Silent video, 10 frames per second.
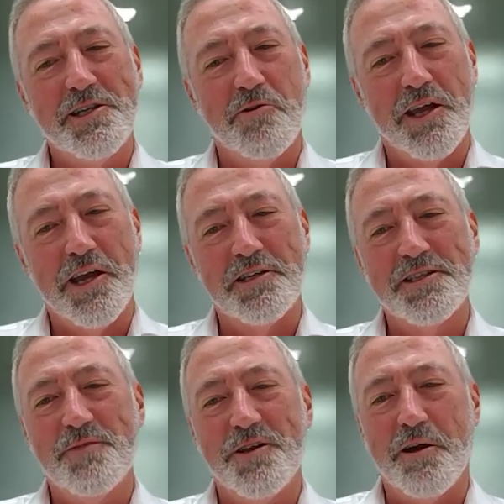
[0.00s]
So I
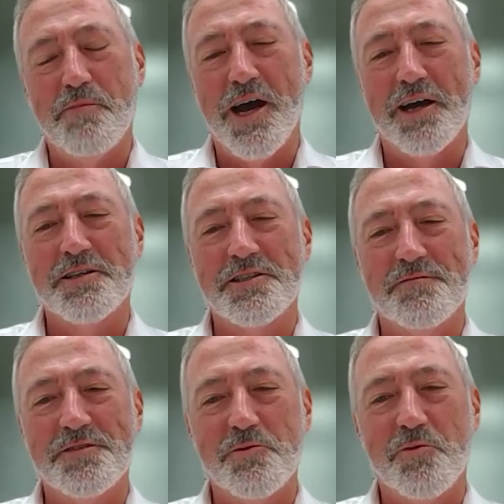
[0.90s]
guess markets
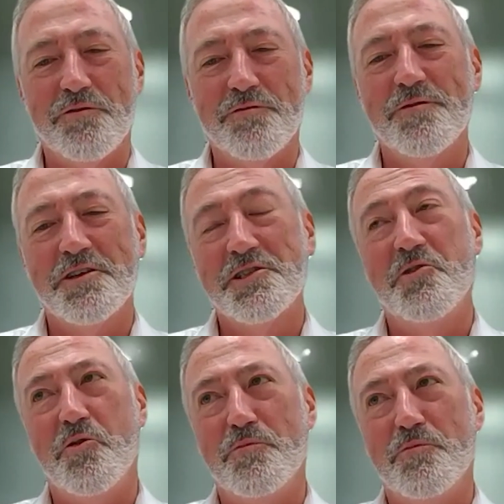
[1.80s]
have sort of
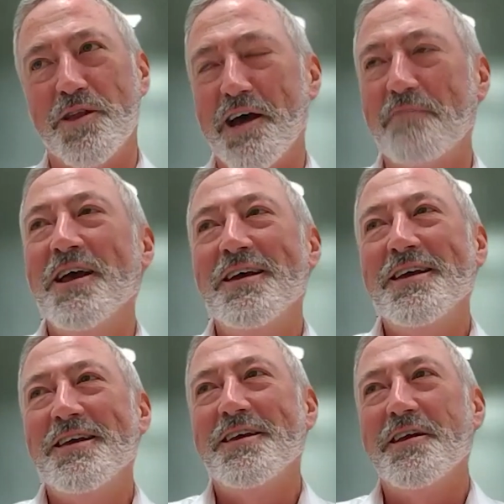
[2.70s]
assumed that
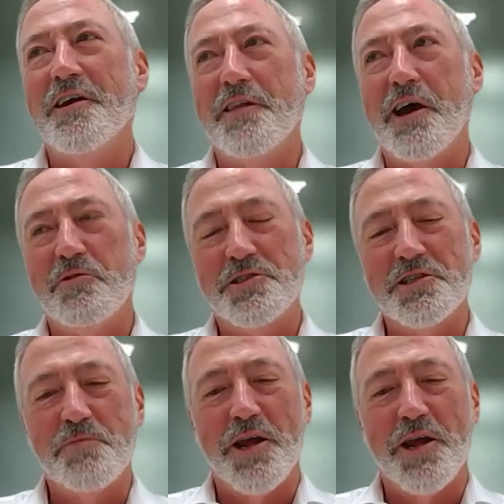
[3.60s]
they would just